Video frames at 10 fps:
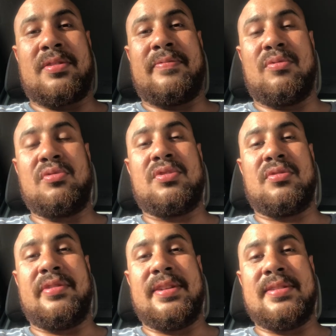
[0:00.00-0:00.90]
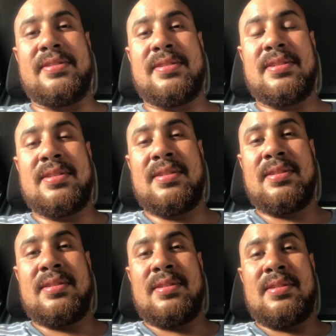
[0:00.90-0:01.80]
the full story is.
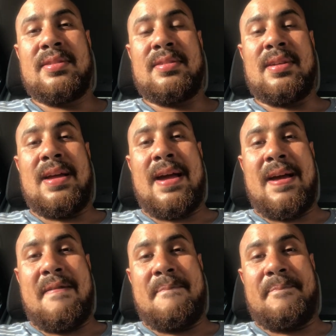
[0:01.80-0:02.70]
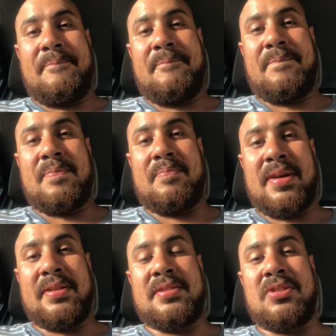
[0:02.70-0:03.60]

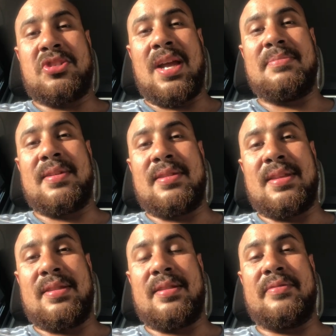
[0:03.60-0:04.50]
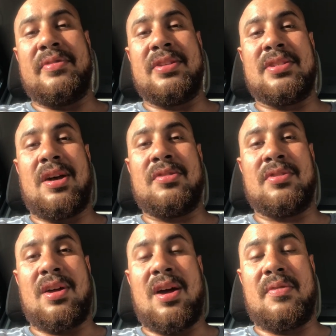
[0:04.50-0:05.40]
But it's a shame that they didn't reach out, you
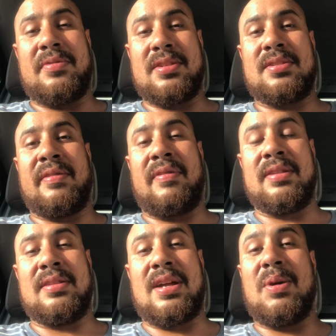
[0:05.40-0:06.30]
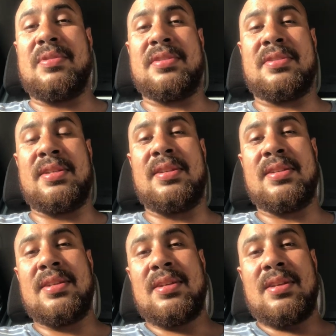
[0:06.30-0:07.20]
know. That's the fight that I want to see.
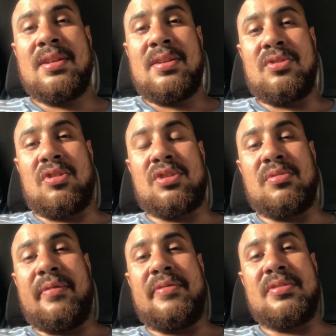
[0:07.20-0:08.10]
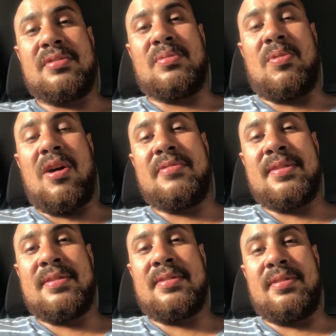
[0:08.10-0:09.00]
Joshua versus
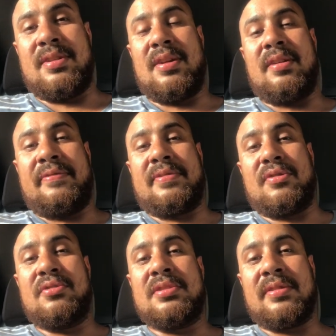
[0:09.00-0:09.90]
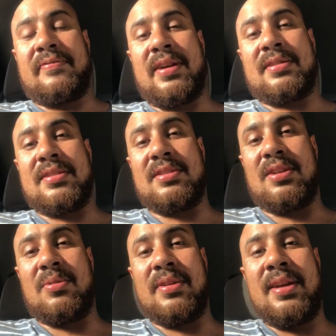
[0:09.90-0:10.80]
Wilder, you know, if the Usyk fight doesn't
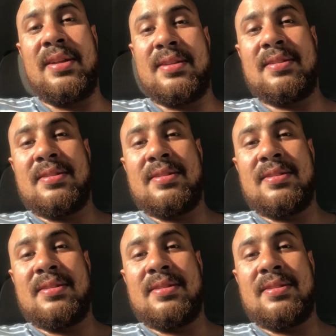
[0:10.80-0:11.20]
go ahead